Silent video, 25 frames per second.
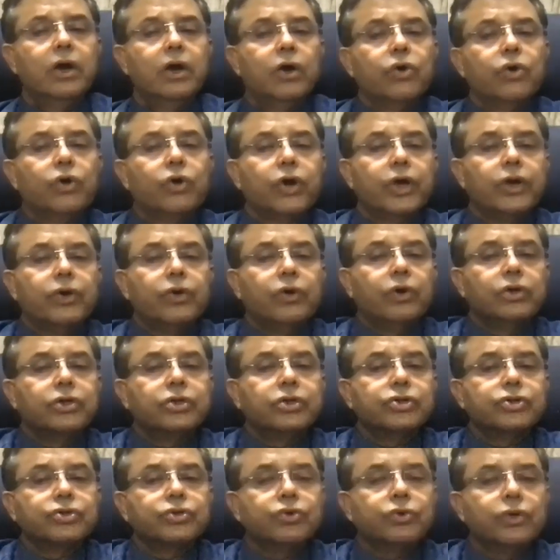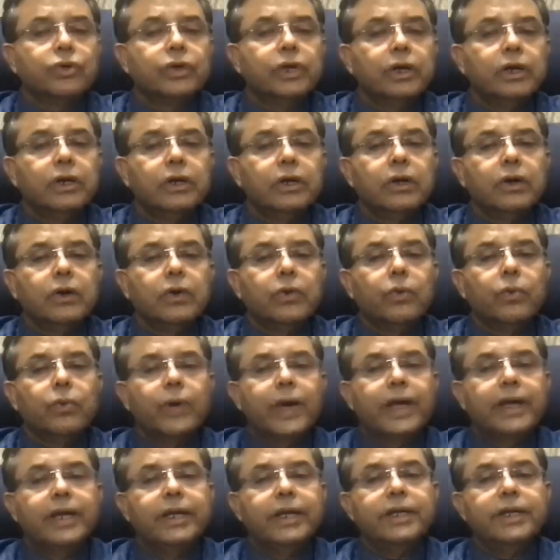Okay, Dr. Sonal,
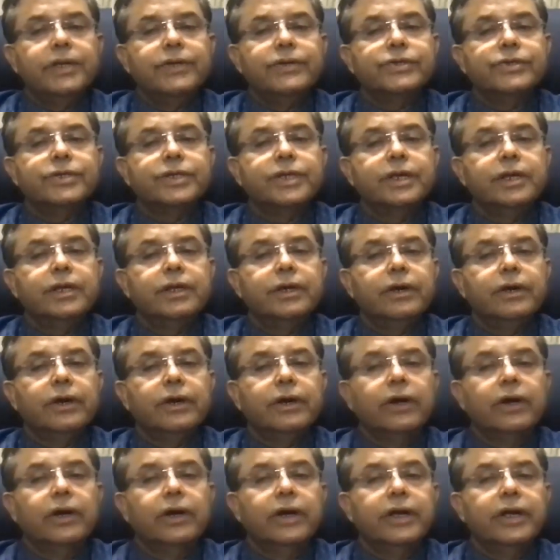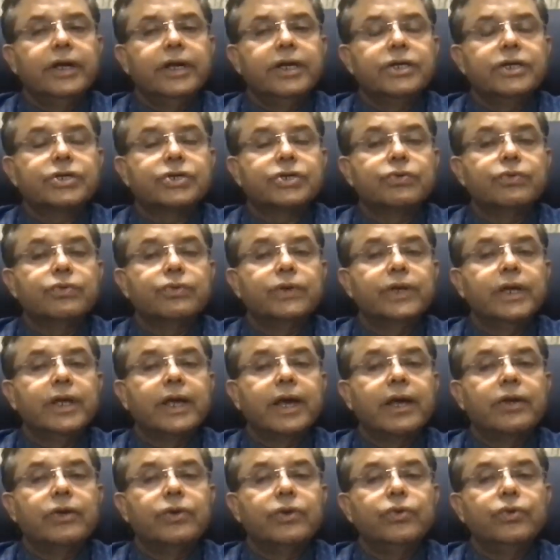when is the earliest we
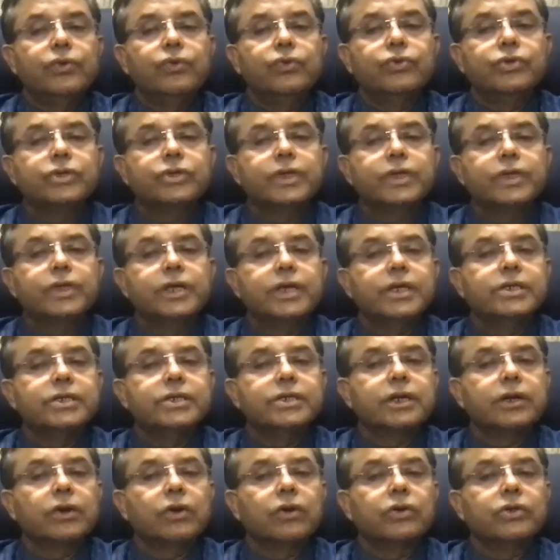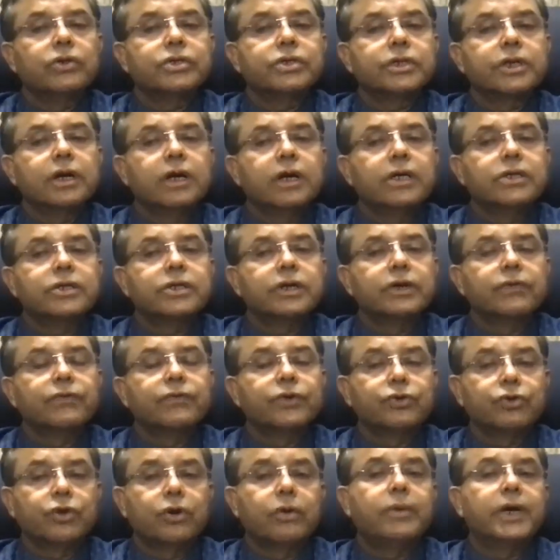can use laser on scars after
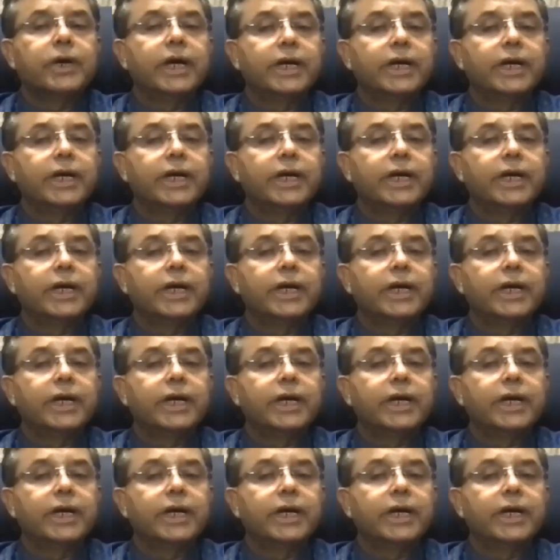trauma? I